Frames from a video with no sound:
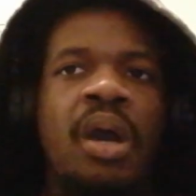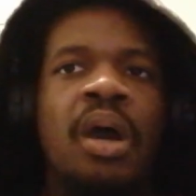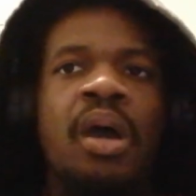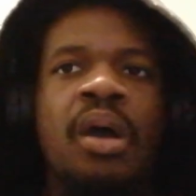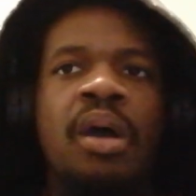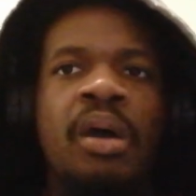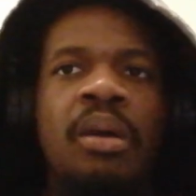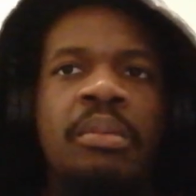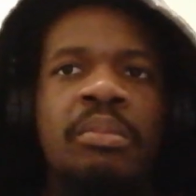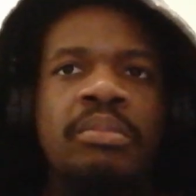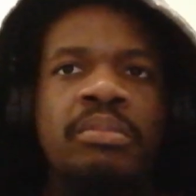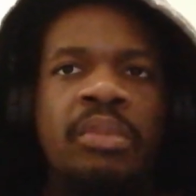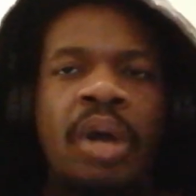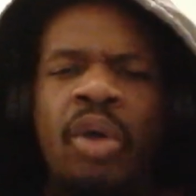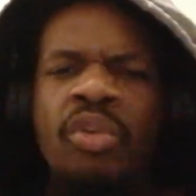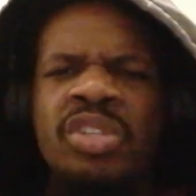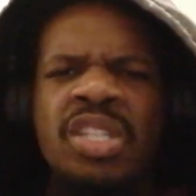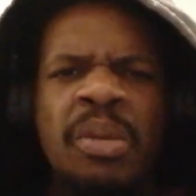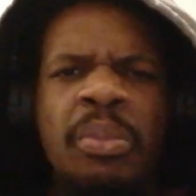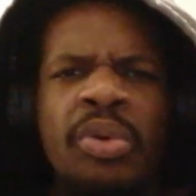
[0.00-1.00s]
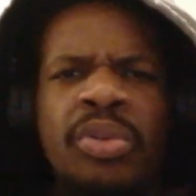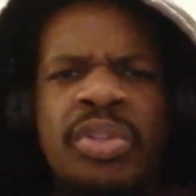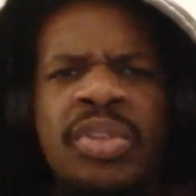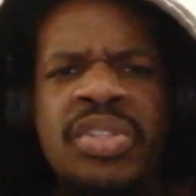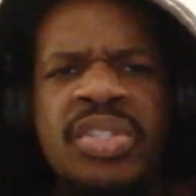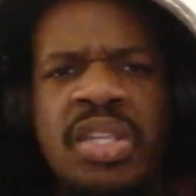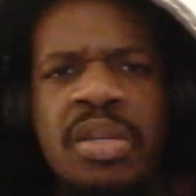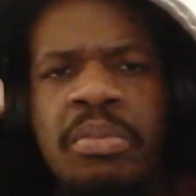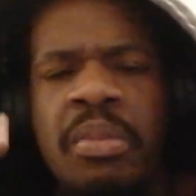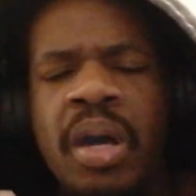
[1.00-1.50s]
um, I was about to
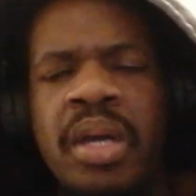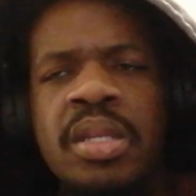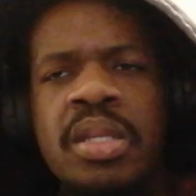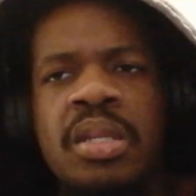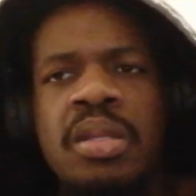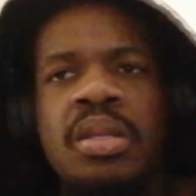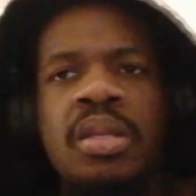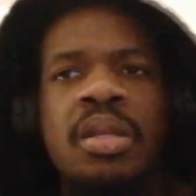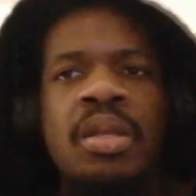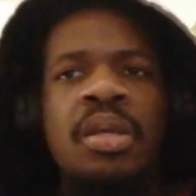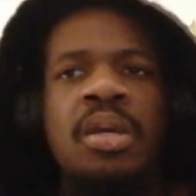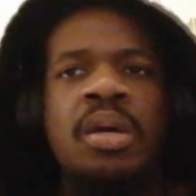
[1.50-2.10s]
say Mane.